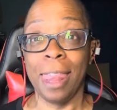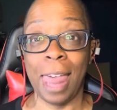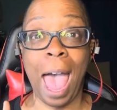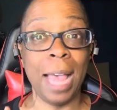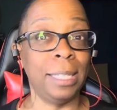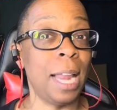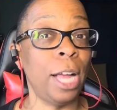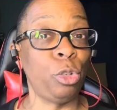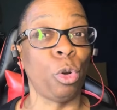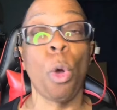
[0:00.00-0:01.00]
That is
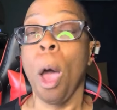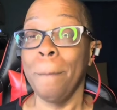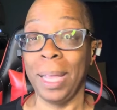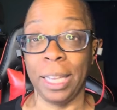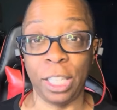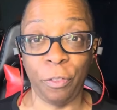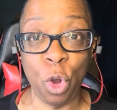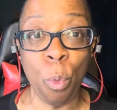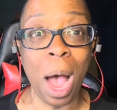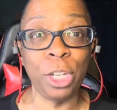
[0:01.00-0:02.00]
not true. Because if
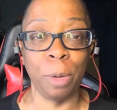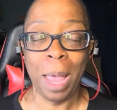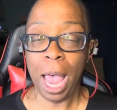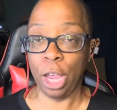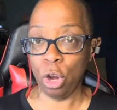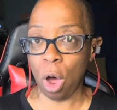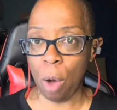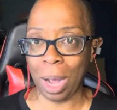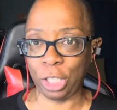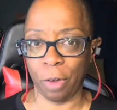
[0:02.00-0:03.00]
you watch him, and you know I
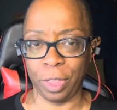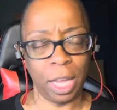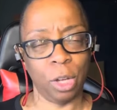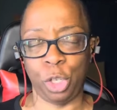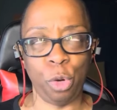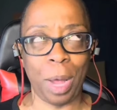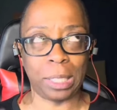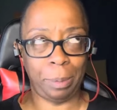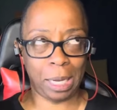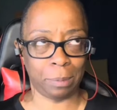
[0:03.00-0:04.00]
watch everything on
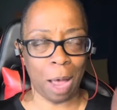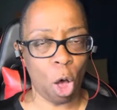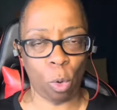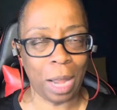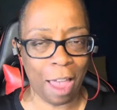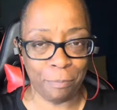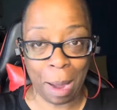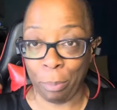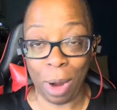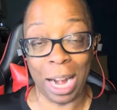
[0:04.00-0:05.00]
2X because my whole life, my
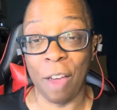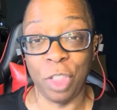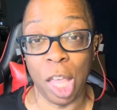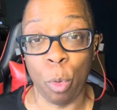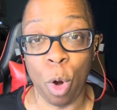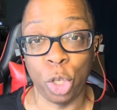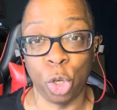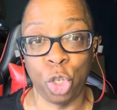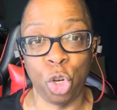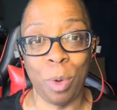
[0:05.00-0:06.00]
brain, everything works
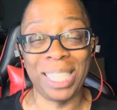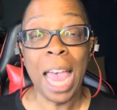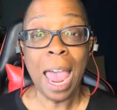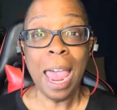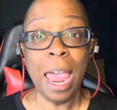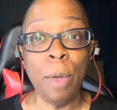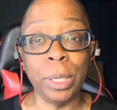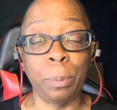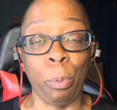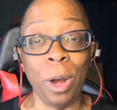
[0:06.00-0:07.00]
on 2X. He
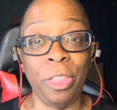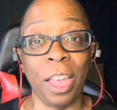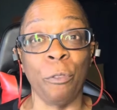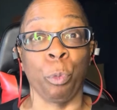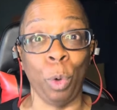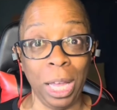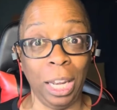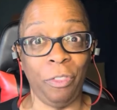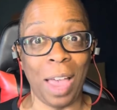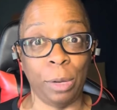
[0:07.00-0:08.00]
was breathing
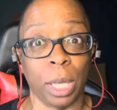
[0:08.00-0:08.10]
really fast.